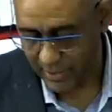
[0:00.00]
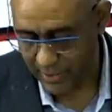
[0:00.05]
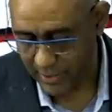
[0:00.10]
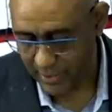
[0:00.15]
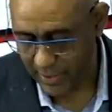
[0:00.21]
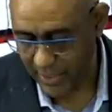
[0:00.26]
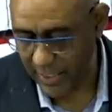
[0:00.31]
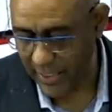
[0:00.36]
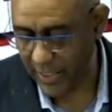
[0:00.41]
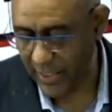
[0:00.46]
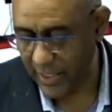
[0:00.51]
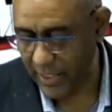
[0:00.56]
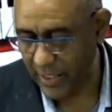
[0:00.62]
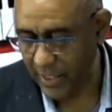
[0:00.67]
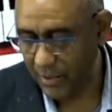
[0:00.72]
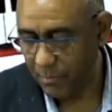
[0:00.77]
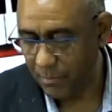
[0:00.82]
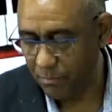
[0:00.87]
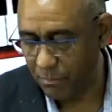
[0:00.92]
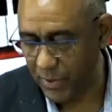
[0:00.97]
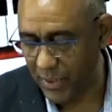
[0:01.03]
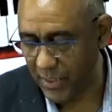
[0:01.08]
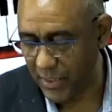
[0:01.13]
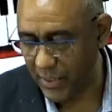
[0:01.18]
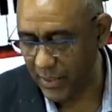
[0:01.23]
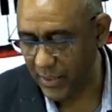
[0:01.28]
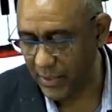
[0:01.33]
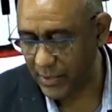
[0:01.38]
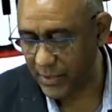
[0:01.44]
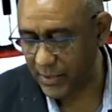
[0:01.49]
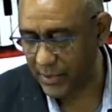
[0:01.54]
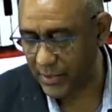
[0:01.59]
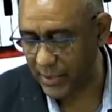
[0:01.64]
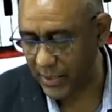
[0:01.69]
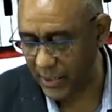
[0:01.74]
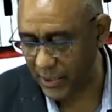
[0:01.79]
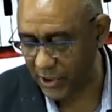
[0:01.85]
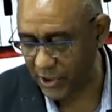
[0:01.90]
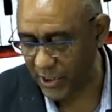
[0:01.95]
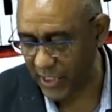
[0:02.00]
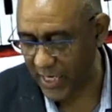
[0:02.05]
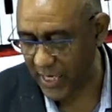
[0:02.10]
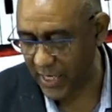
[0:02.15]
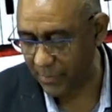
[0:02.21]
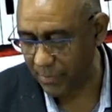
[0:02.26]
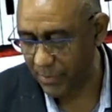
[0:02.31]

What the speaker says: A, B, C sharp,